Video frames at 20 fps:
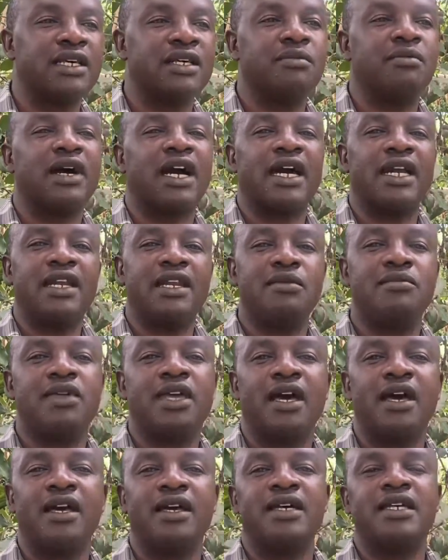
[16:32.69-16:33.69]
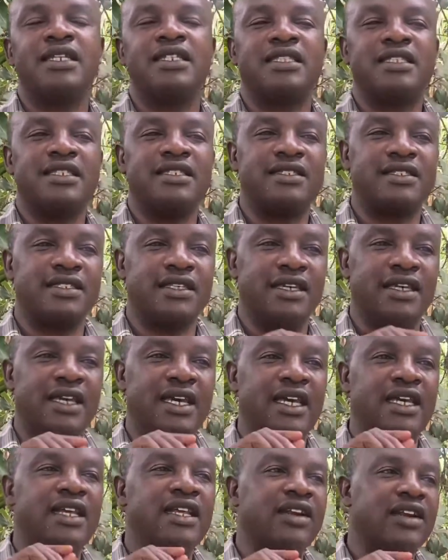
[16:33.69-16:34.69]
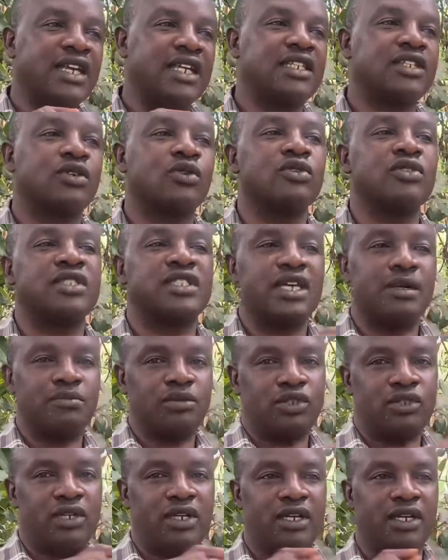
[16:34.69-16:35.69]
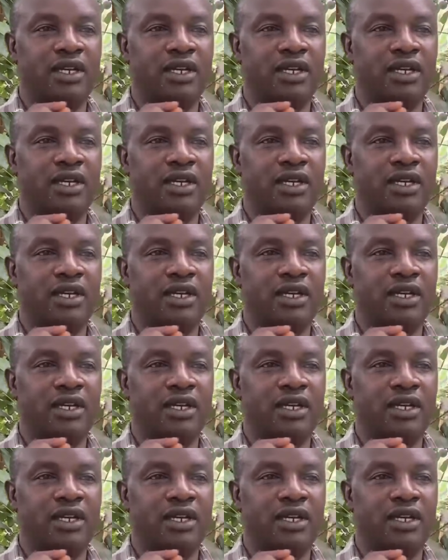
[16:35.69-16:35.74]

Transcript: macadamia it is a direct consumption